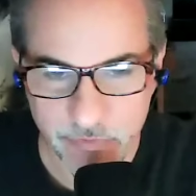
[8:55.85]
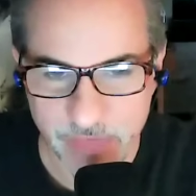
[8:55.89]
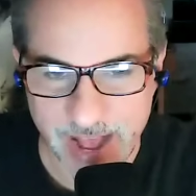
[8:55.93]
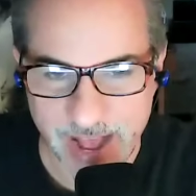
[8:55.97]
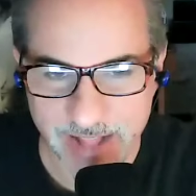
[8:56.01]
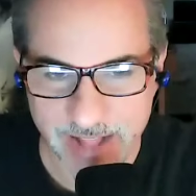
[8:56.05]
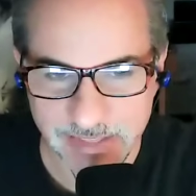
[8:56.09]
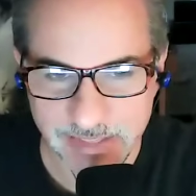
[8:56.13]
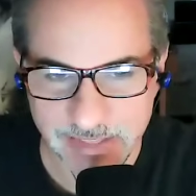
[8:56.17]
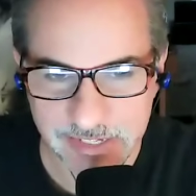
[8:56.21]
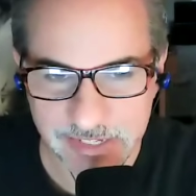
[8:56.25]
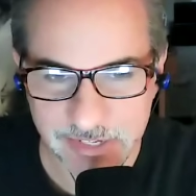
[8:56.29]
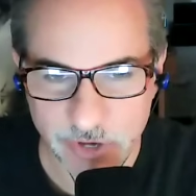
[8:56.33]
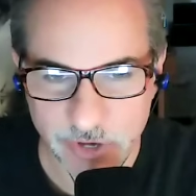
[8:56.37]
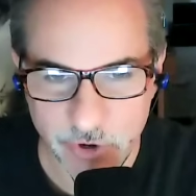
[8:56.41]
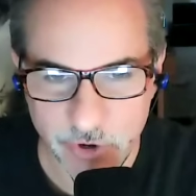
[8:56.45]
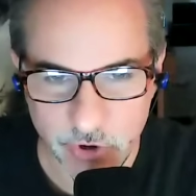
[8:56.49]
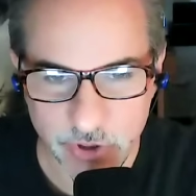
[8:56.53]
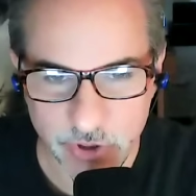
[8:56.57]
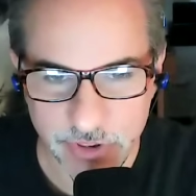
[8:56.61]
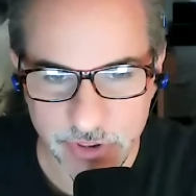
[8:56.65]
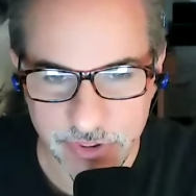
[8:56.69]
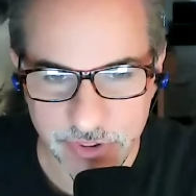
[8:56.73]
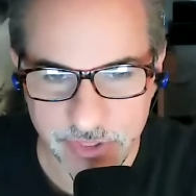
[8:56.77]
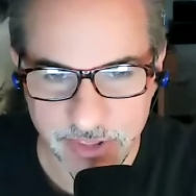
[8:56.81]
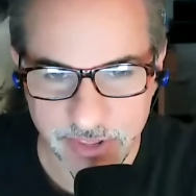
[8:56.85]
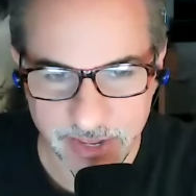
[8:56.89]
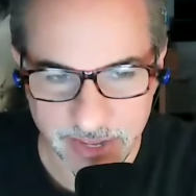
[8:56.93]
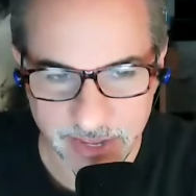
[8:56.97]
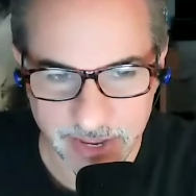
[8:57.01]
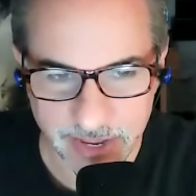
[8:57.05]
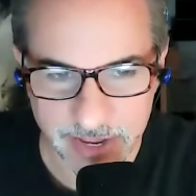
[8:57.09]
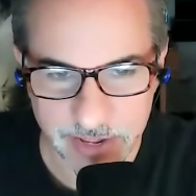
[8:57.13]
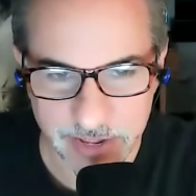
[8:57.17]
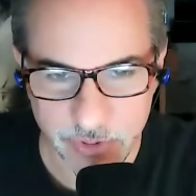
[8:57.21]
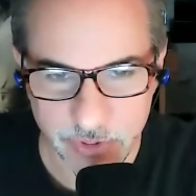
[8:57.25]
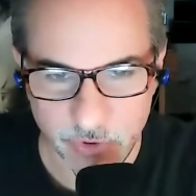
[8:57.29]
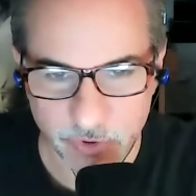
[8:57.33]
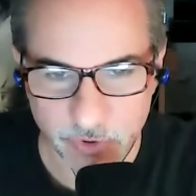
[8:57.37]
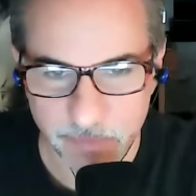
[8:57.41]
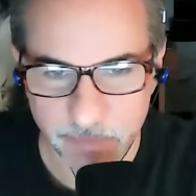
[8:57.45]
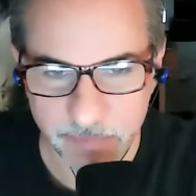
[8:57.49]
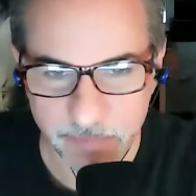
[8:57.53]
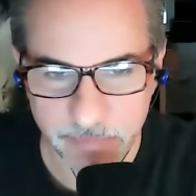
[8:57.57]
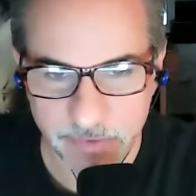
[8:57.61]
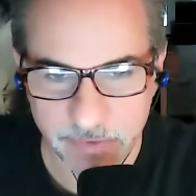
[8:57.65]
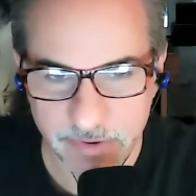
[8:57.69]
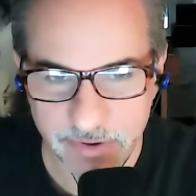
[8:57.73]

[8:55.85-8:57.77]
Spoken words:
that's a good thing either.